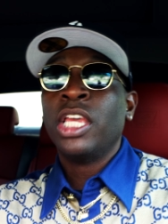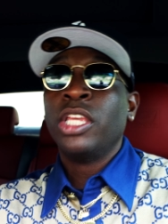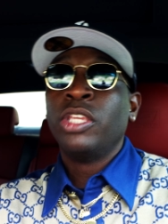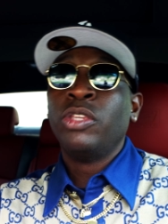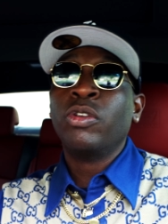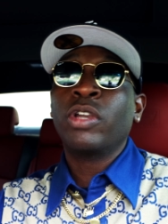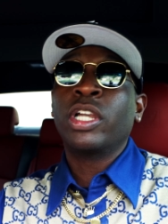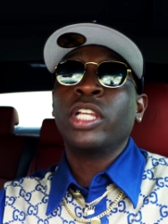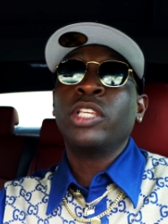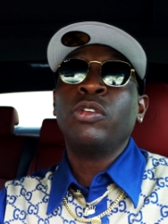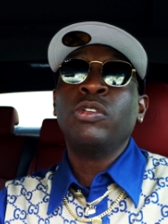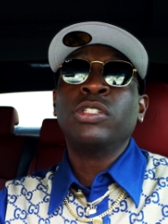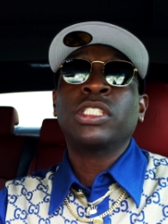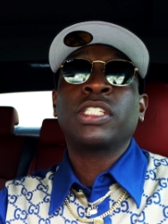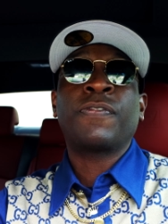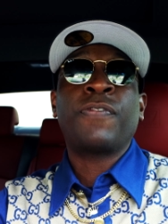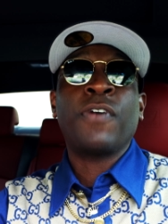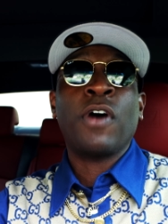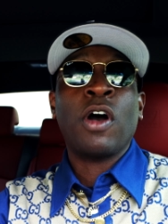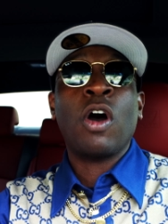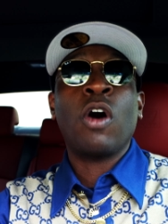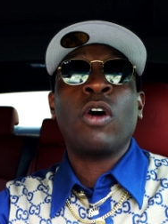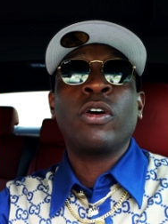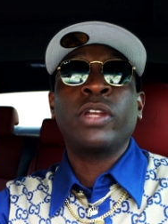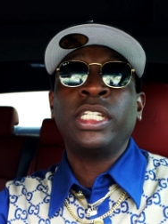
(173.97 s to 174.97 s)
You can use it for
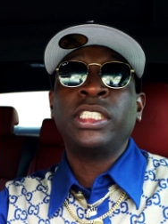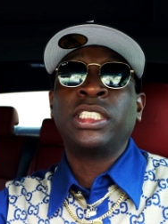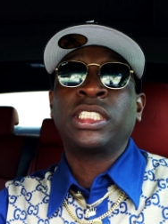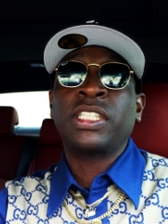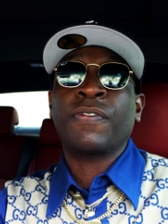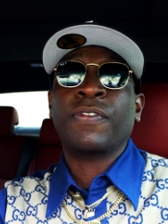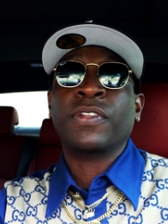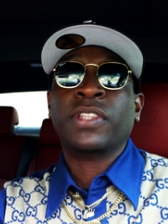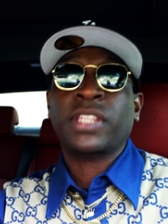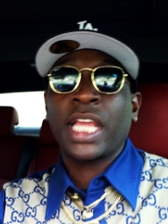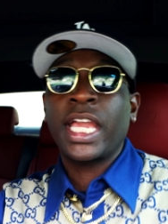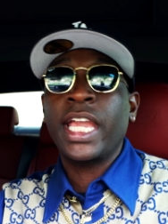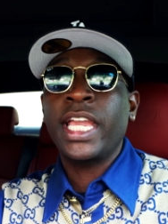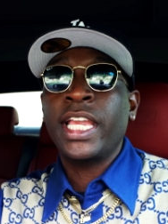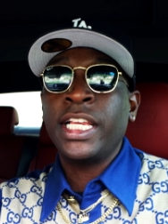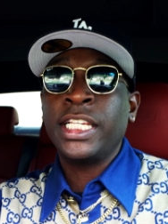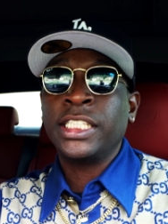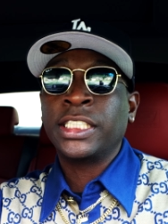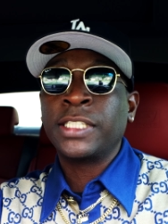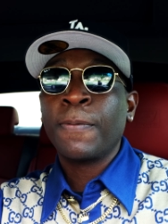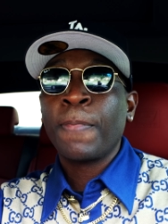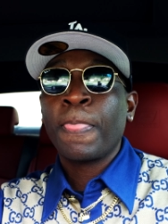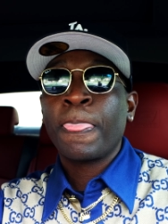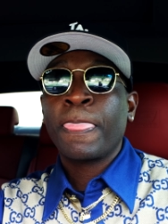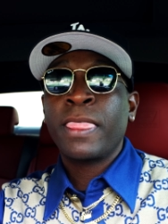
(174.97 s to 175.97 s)
all these different things.